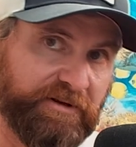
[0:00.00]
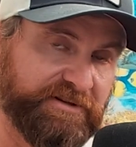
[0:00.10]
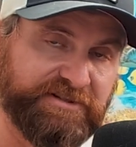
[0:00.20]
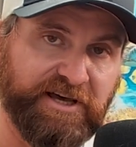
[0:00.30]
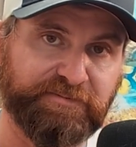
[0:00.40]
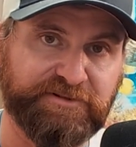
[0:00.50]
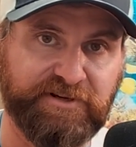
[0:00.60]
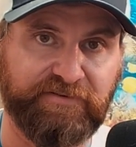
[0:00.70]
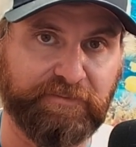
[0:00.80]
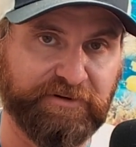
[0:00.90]
the South
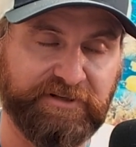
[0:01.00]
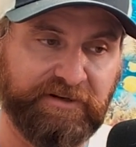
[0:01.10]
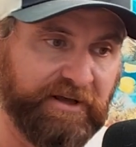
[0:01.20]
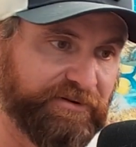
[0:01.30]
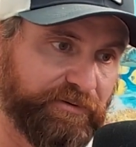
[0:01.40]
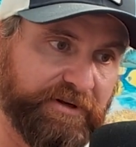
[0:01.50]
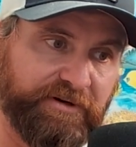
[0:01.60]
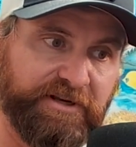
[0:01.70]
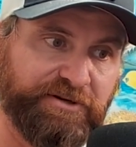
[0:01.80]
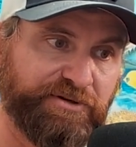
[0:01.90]
Pacific, but then like through
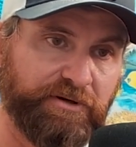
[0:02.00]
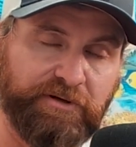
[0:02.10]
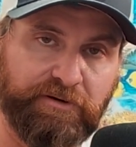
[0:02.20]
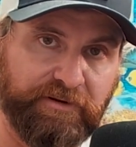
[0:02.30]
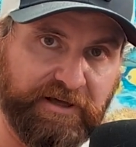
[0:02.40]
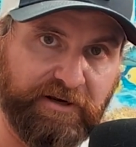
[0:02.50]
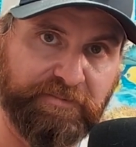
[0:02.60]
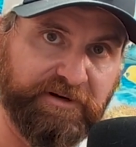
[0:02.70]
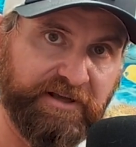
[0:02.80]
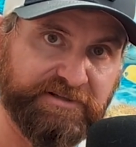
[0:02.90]
Indonesia and all that
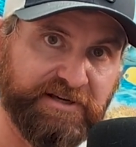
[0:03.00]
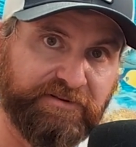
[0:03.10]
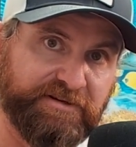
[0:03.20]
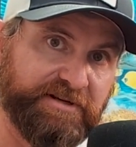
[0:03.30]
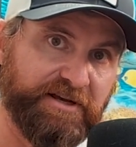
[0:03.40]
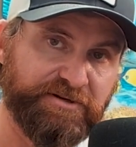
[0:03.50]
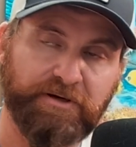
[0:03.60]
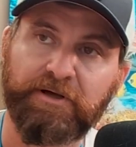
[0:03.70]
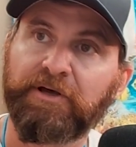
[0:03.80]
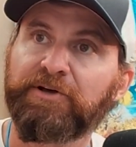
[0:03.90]
up into Southeast
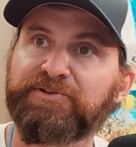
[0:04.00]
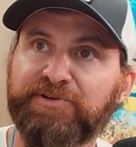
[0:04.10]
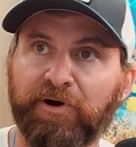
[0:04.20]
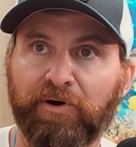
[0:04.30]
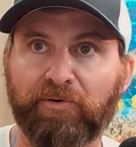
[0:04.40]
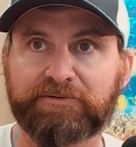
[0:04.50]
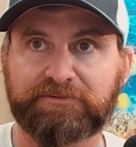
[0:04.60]
Asia. So